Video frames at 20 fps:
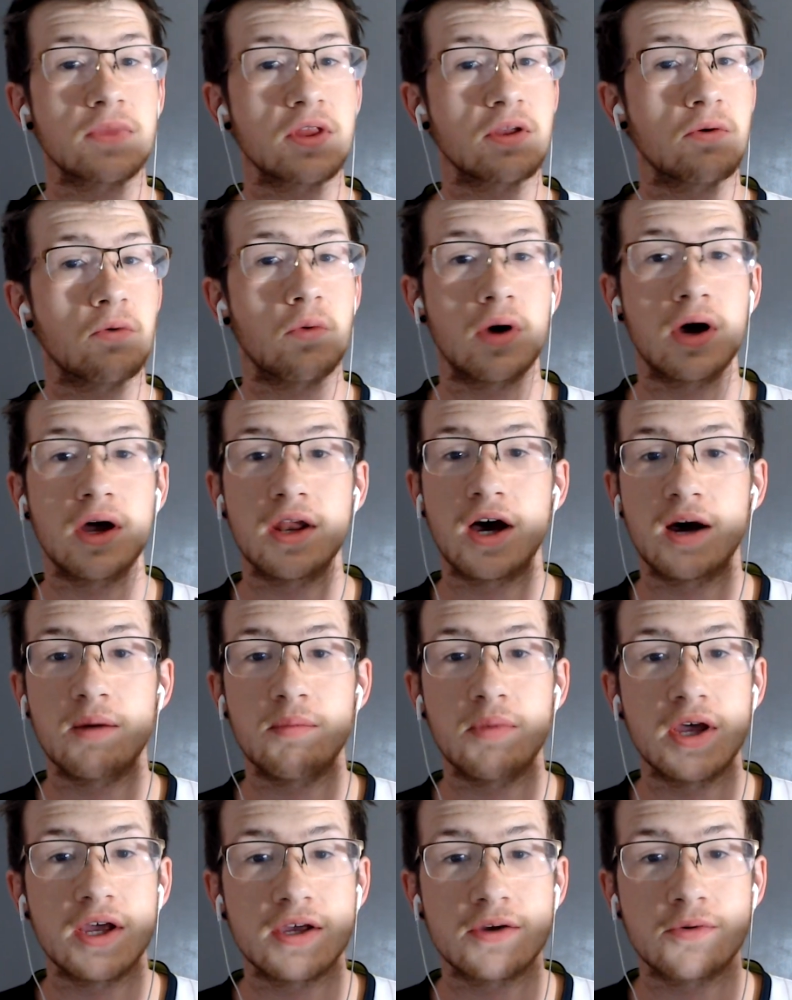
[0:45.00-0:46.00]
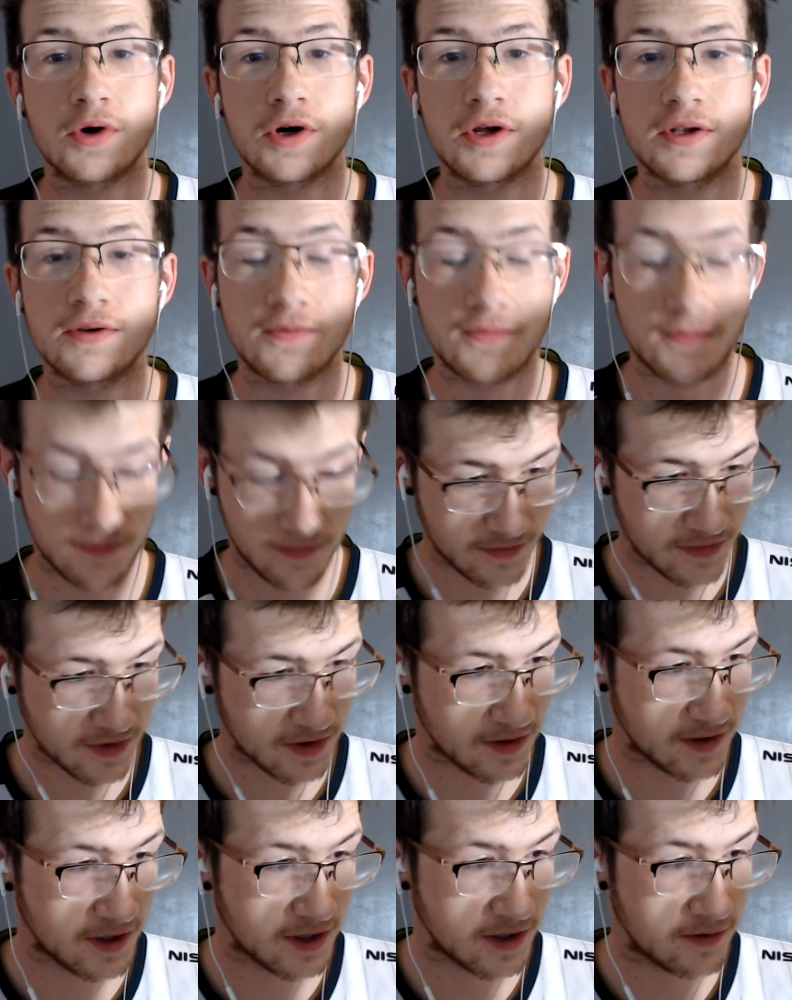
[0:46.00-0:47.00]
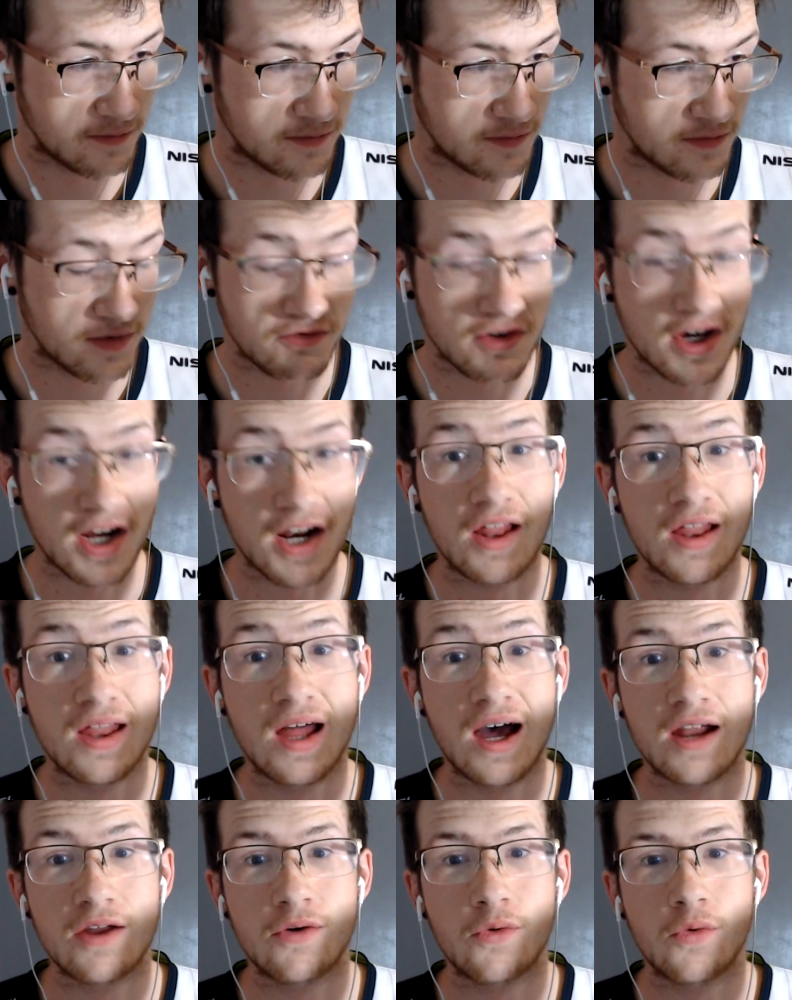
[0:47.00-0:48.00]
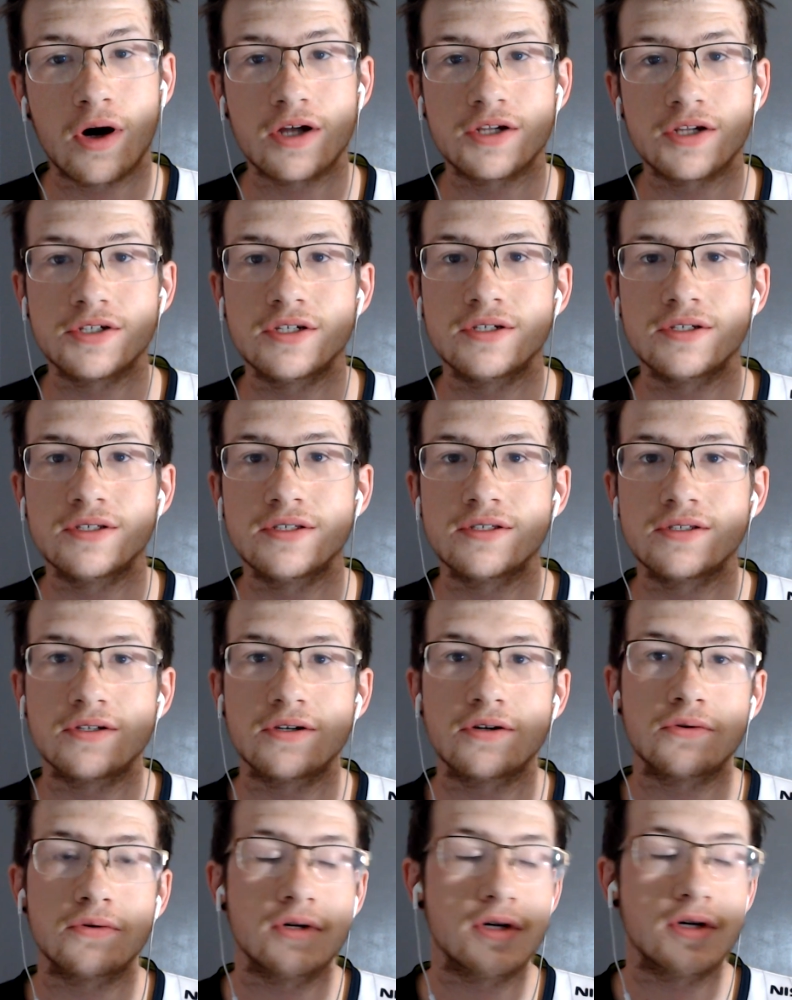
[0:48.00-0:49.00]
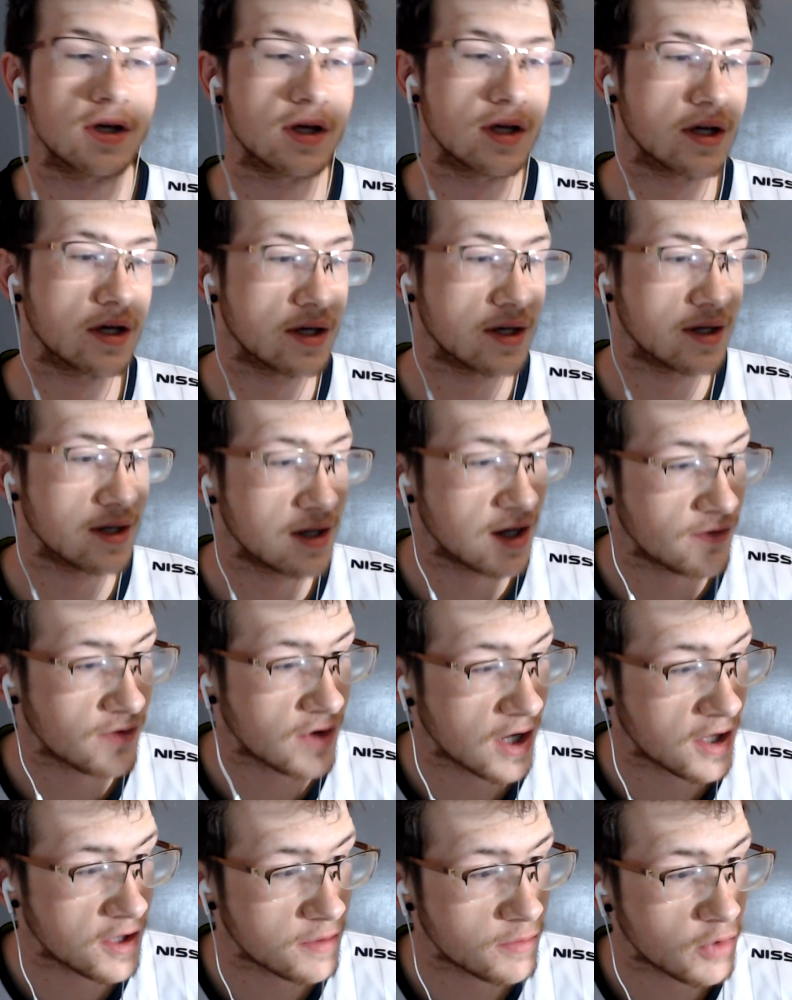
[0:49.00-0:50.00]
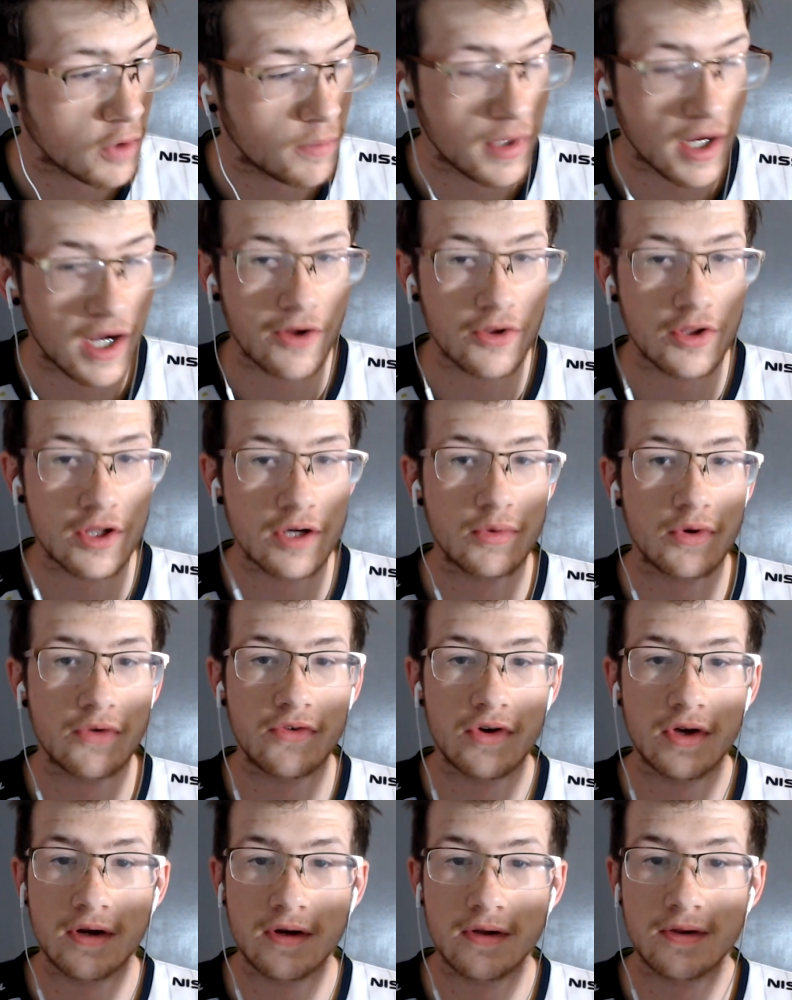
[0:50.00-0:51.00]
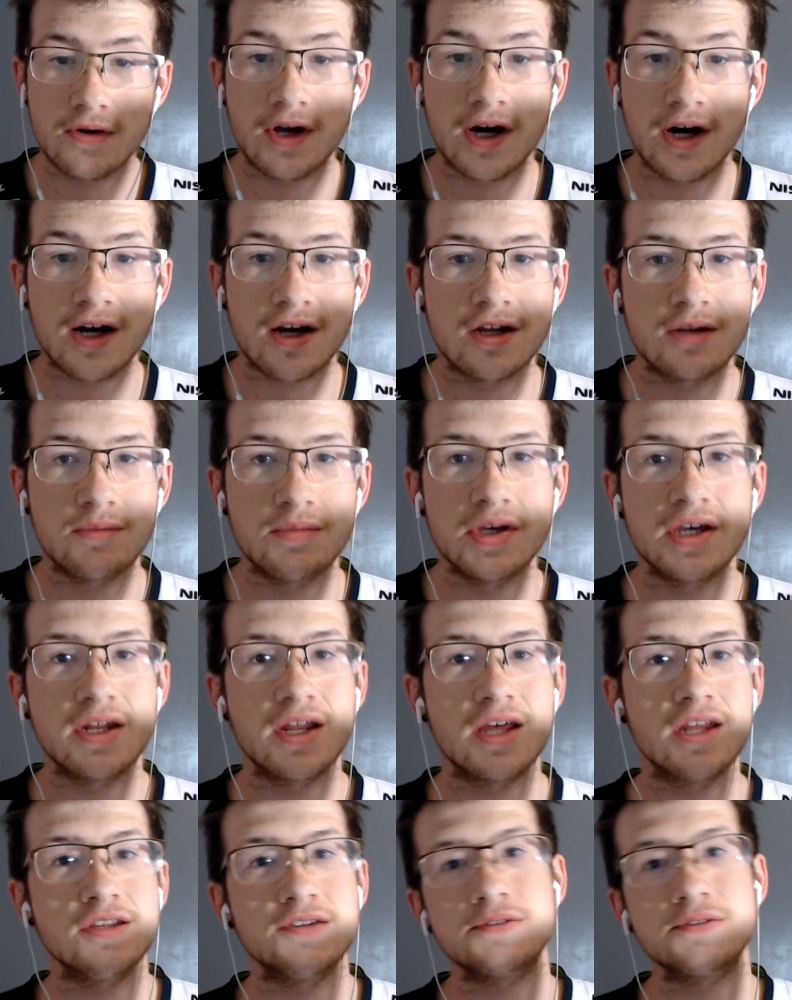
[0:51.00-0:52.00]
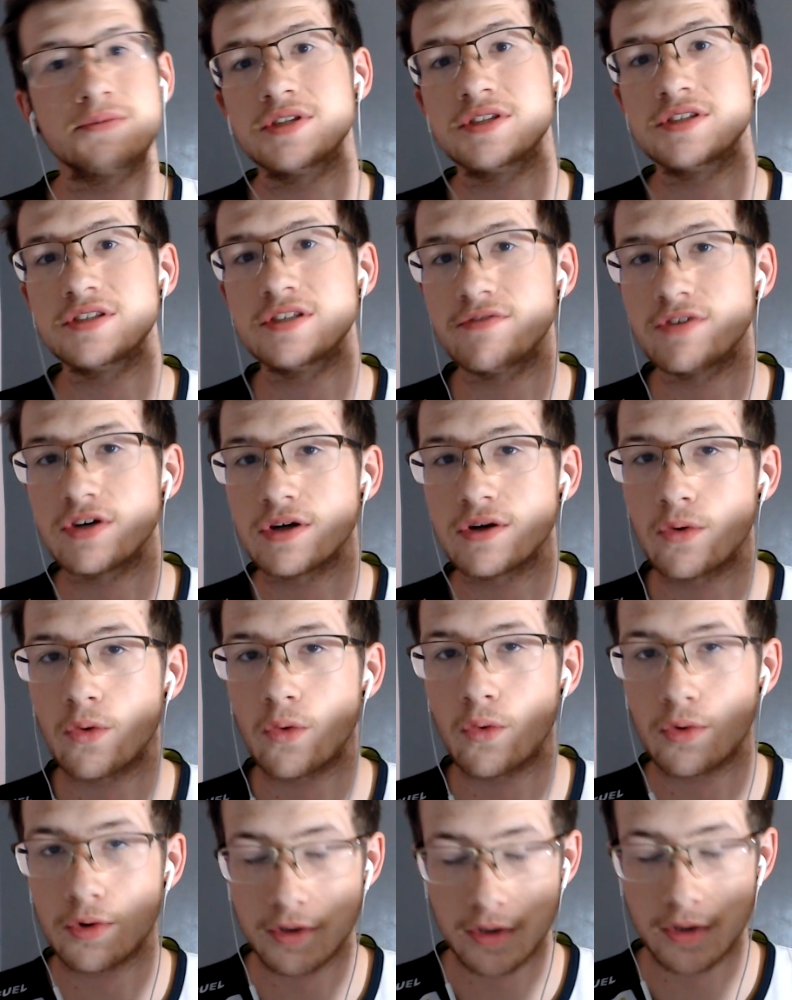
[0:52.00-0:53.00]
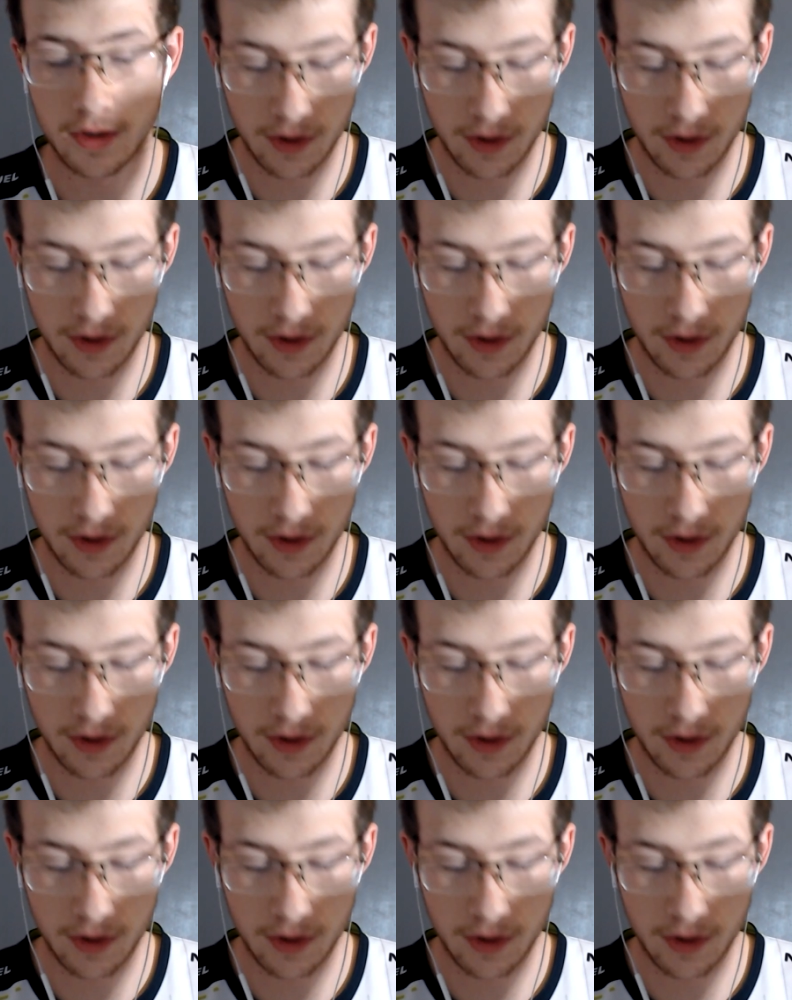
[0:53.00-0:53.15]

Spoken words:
why not make one. I've got a lot of watches, so I've got them all piled up over here. They're not going to be in any specific order,